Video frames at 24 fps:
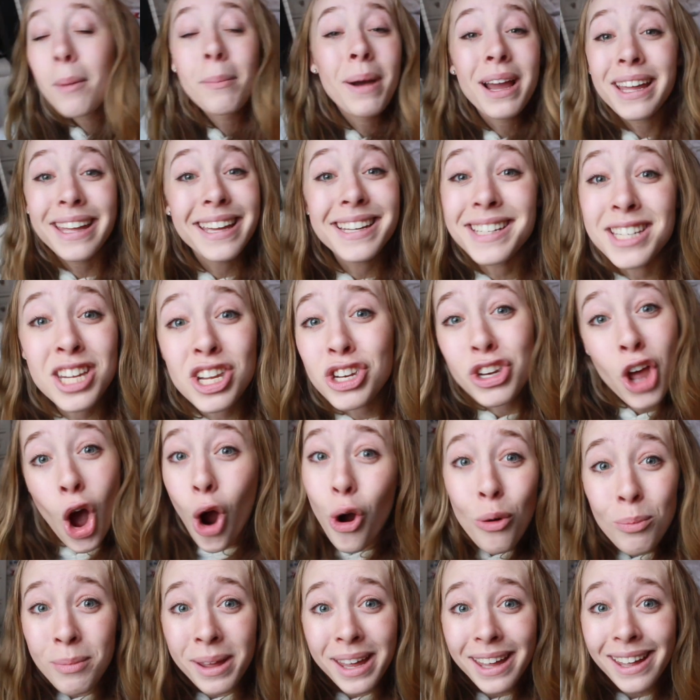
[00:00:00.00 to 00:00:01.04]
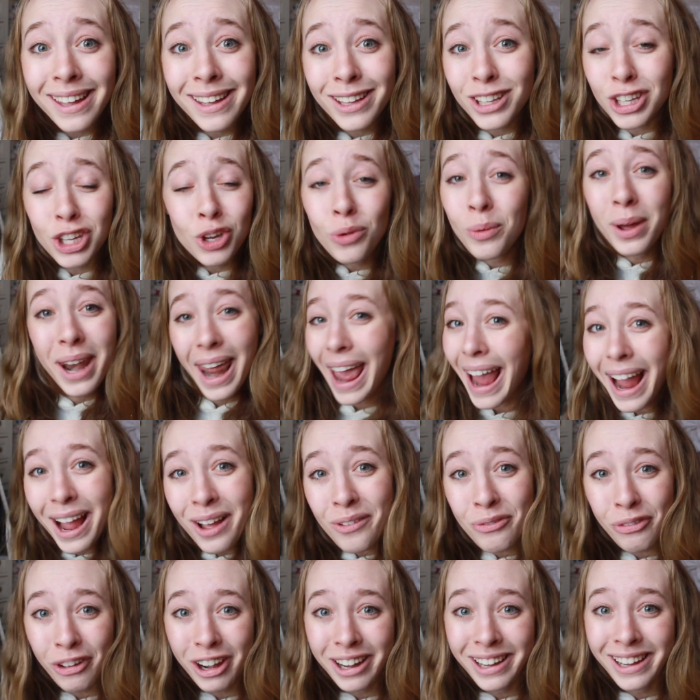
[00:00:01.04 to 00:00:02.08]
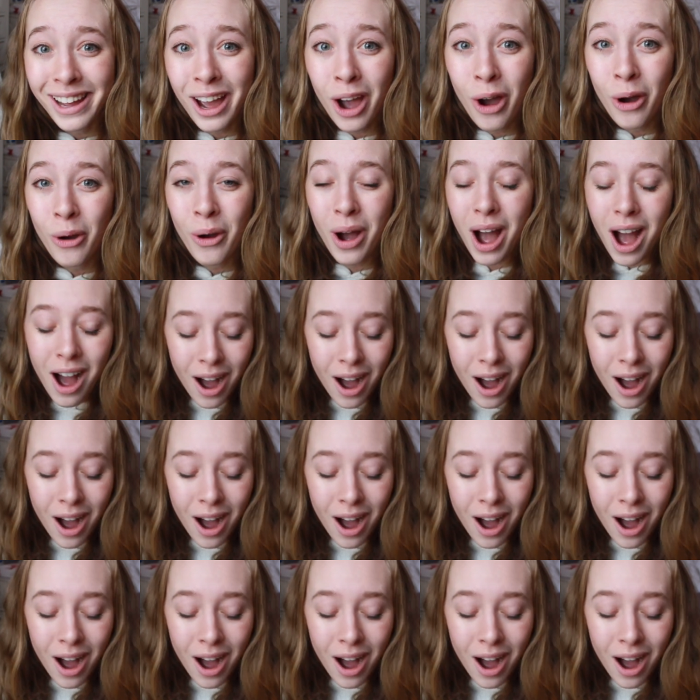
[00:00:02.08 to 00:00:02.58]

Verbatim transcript: my get to know me Q&A video.